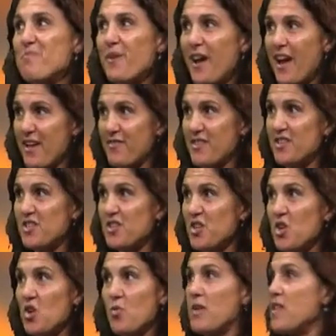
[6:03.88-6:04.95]
from
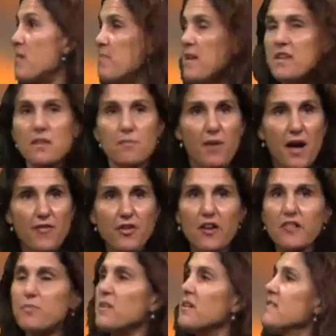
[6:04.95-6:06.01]
private, where they've been to the
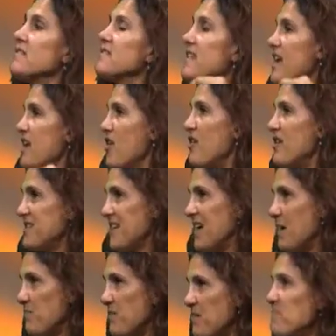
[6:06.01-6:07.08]
private hospitals, they
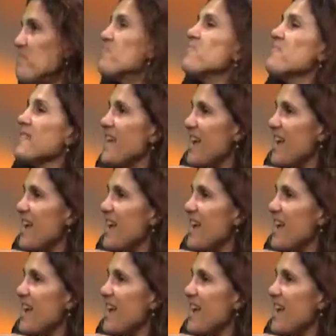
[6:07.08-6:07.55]
can't help them,